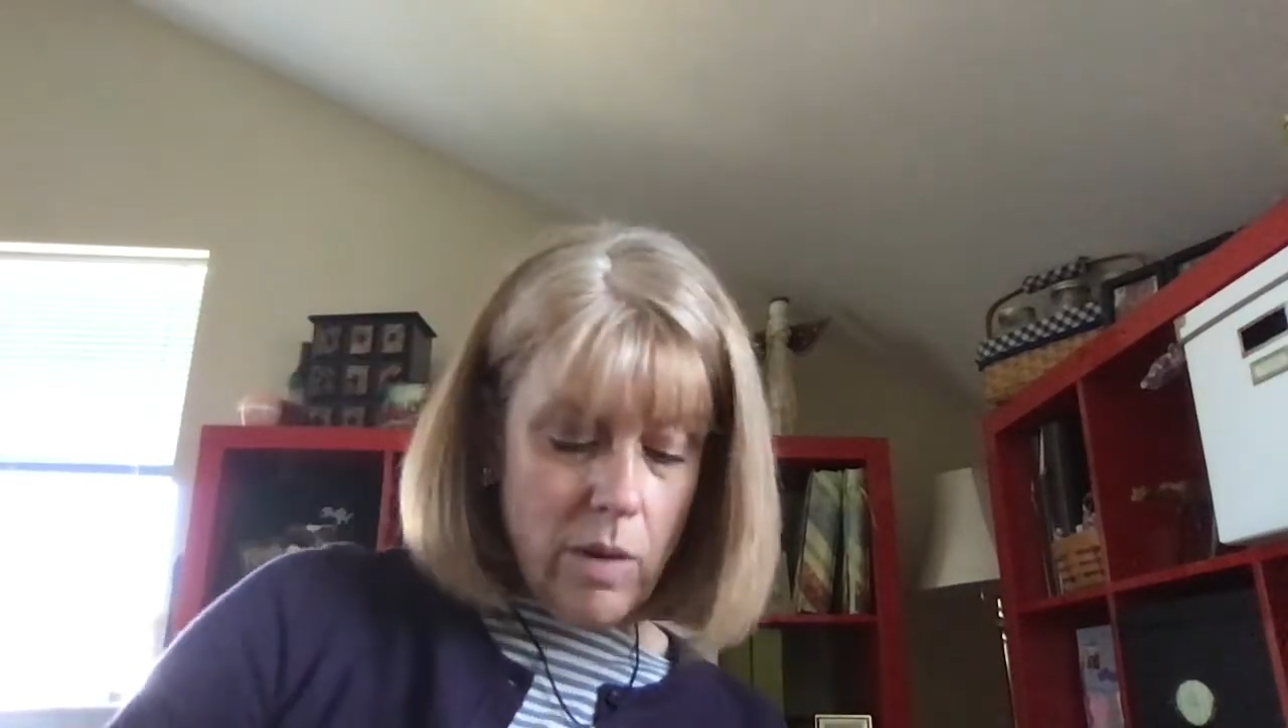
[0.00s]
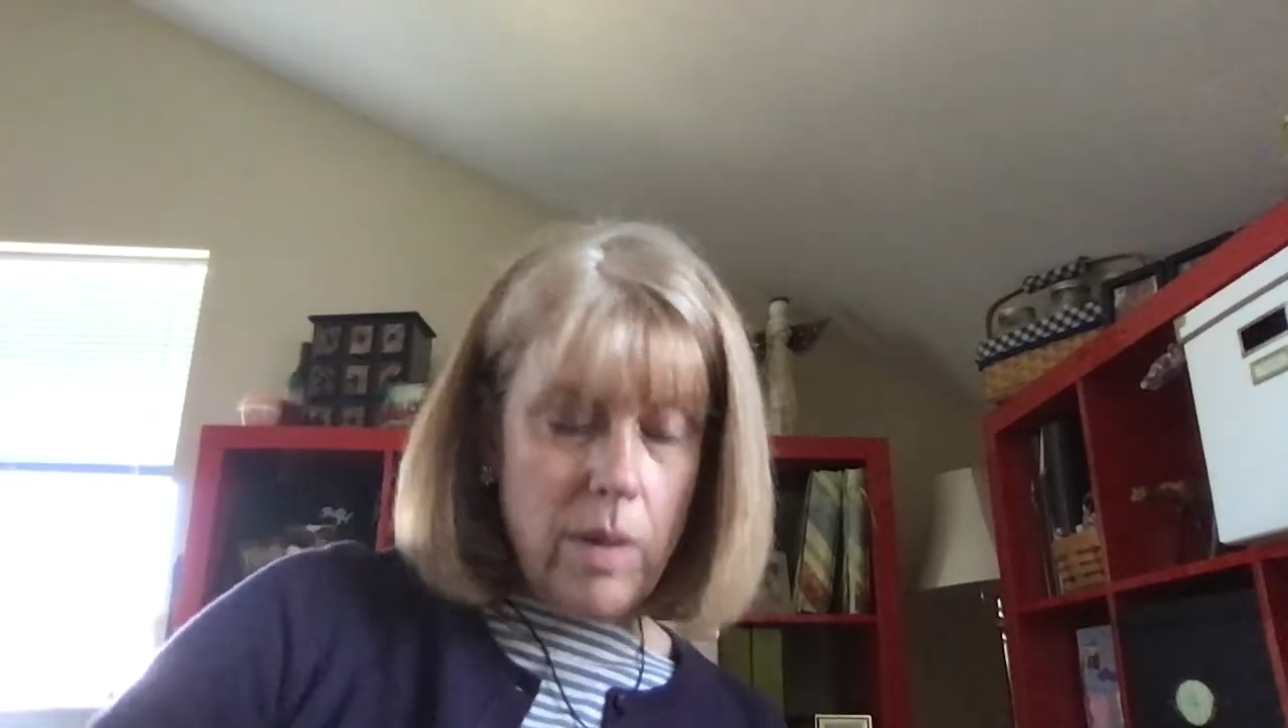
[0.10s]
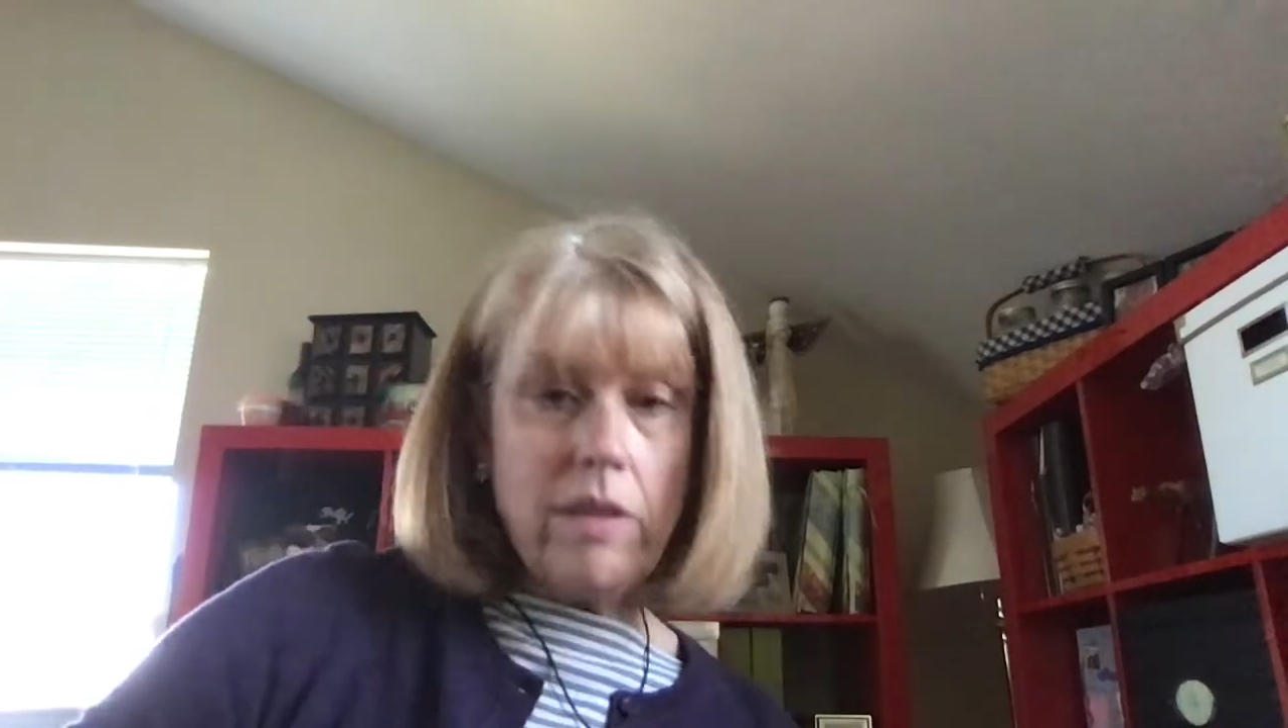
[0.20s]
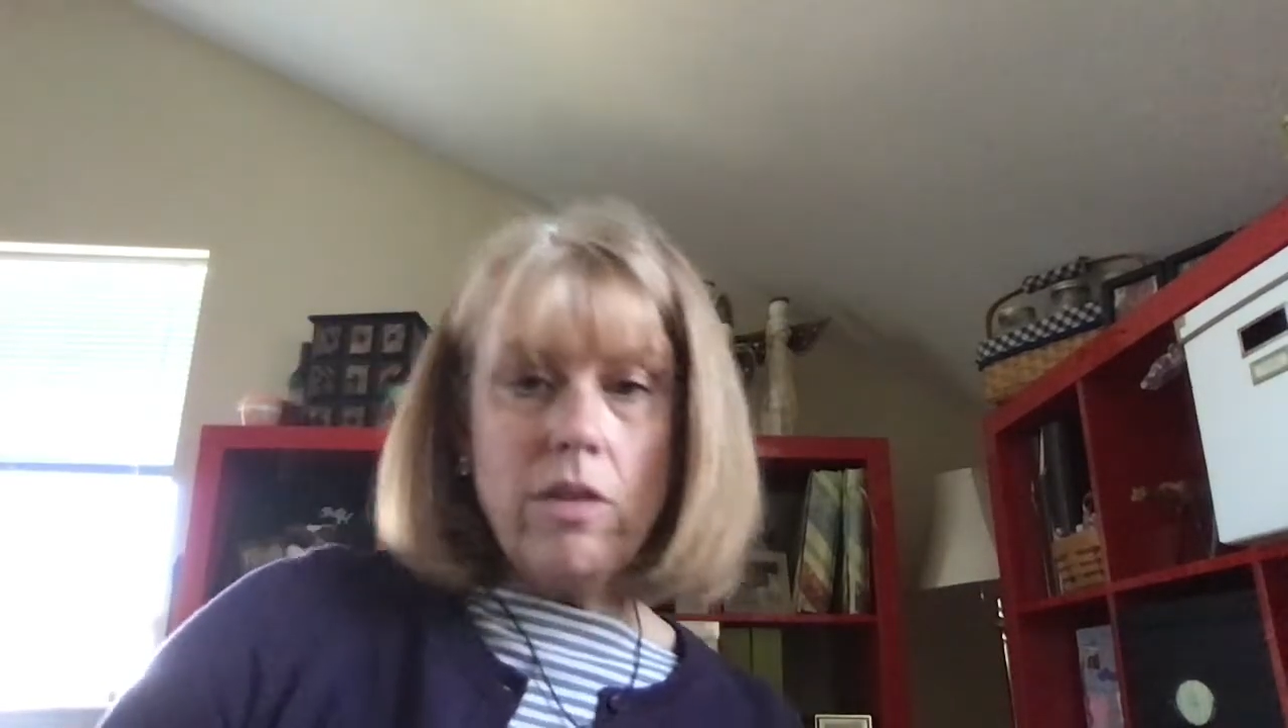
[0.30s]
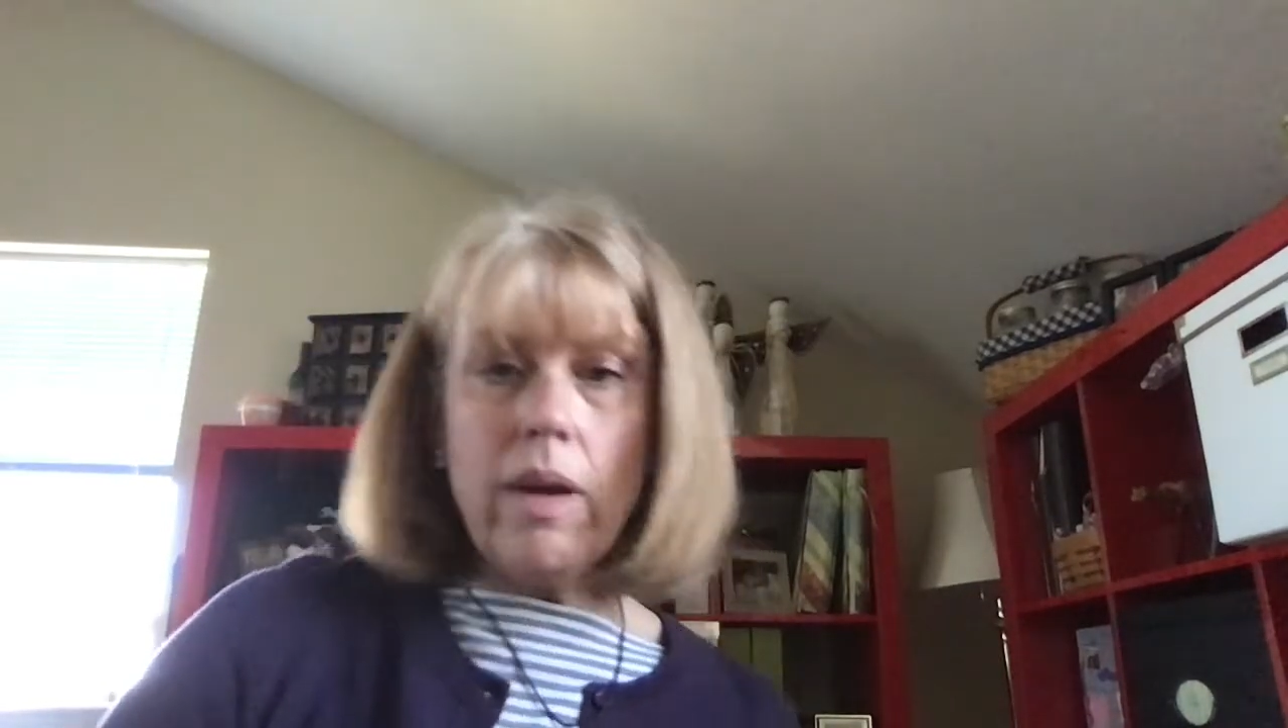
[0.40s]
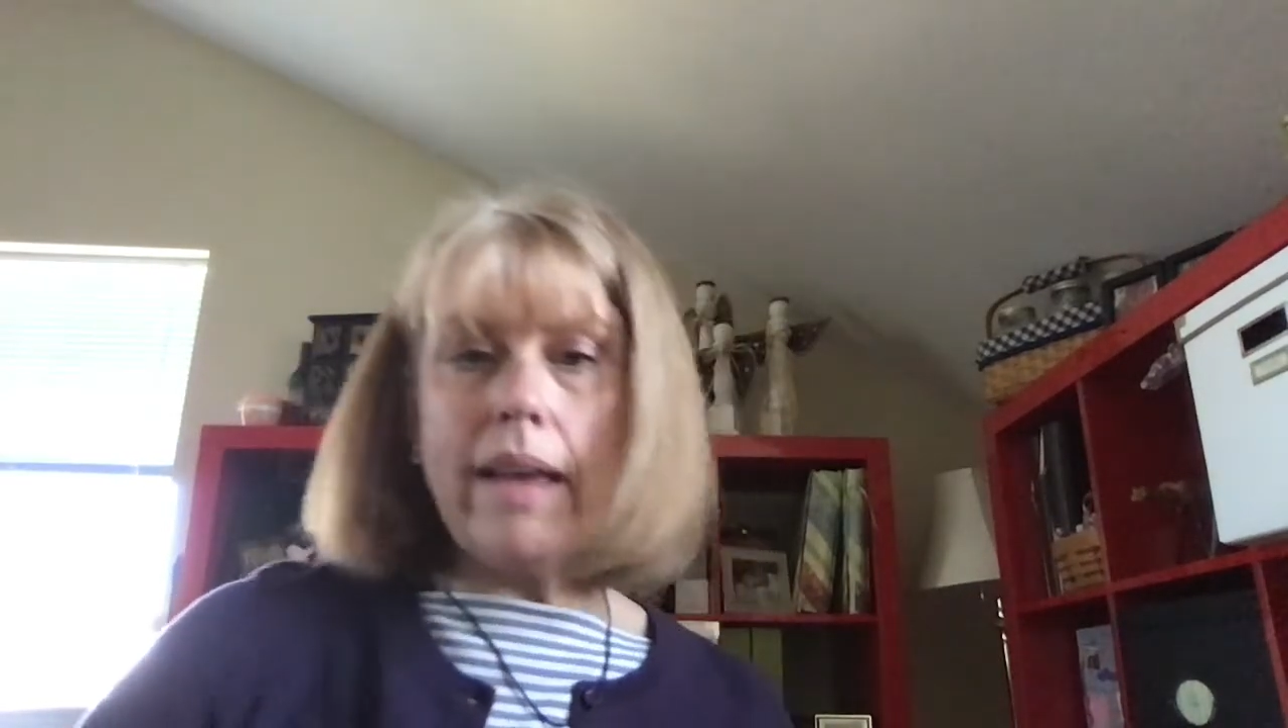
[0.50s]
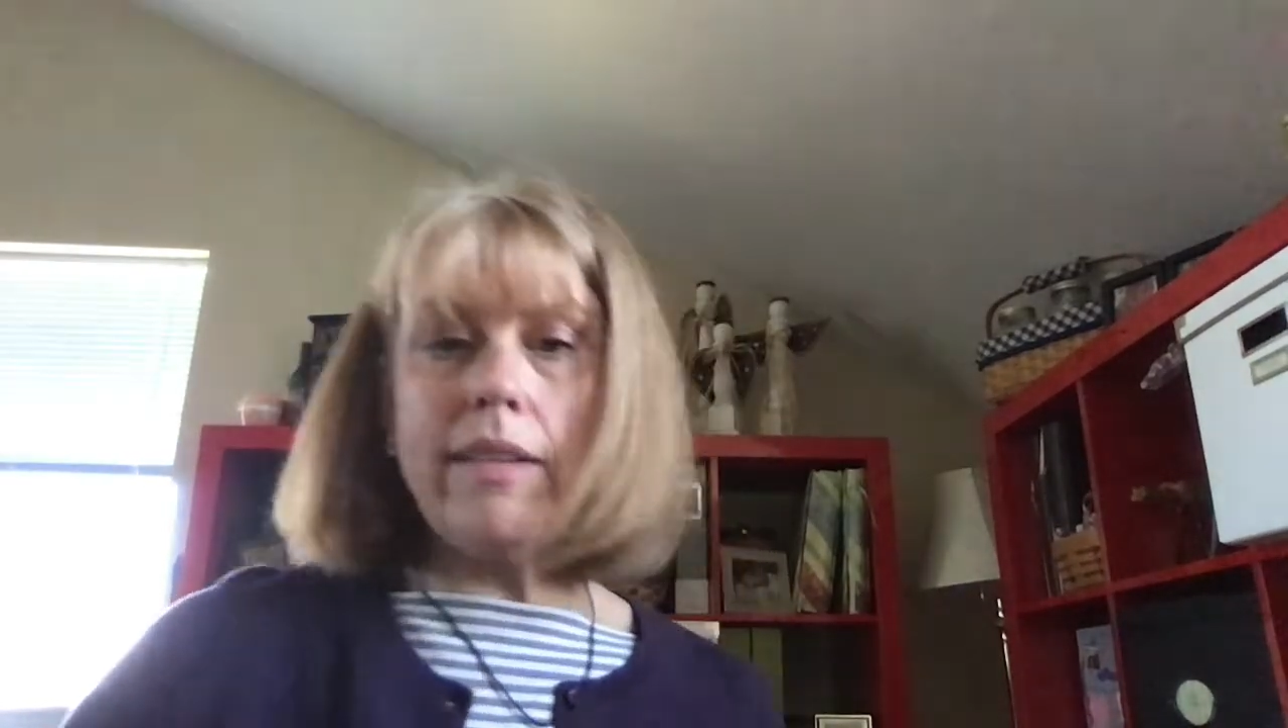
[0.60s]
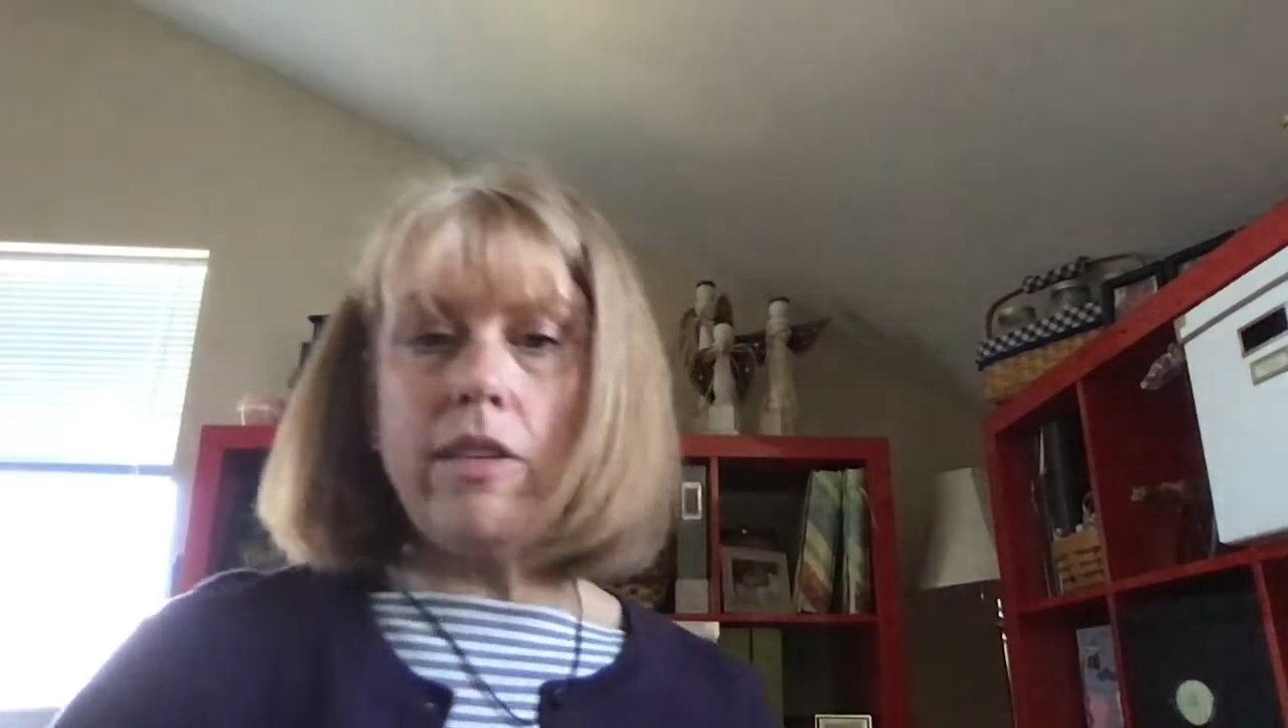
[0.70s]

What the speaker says: quiz you guys